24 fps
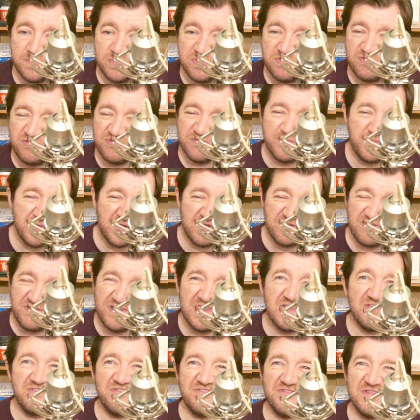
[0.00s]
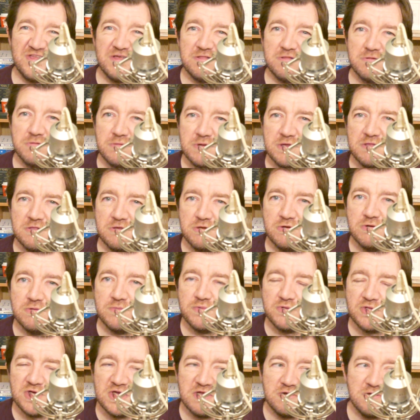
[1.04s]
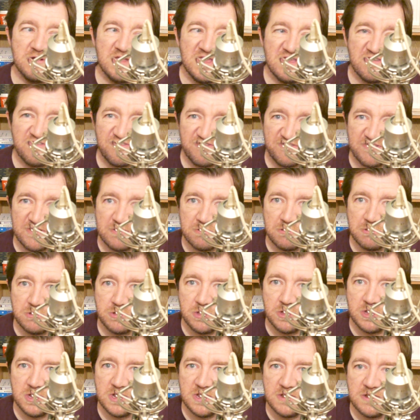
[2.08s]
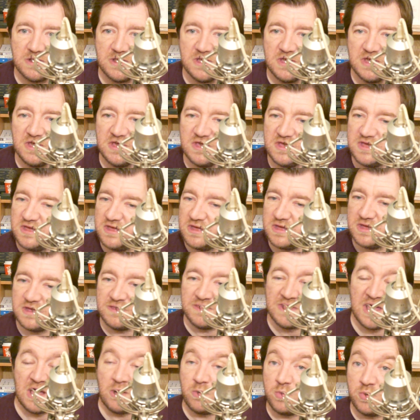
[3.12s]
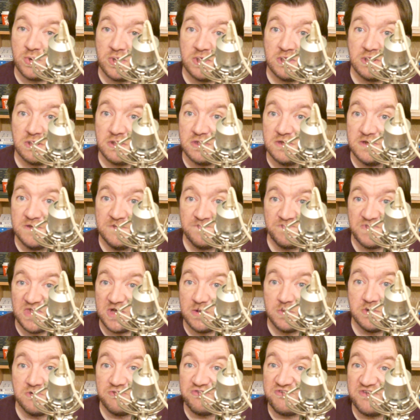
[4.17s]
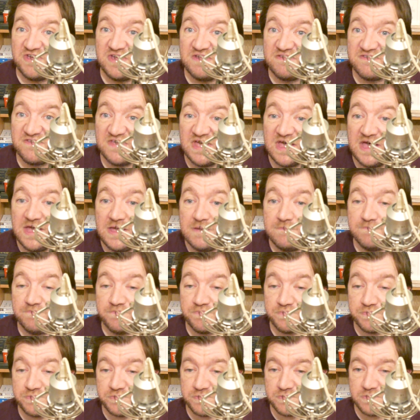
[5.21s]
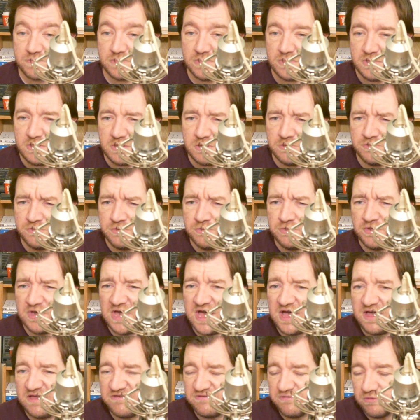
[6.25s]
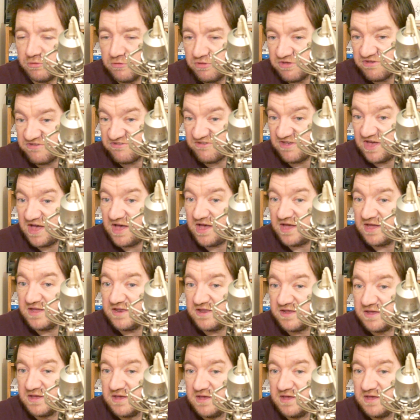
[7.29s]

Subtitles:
just because he is still a really young player and he is still learning, and that will take time. The other side,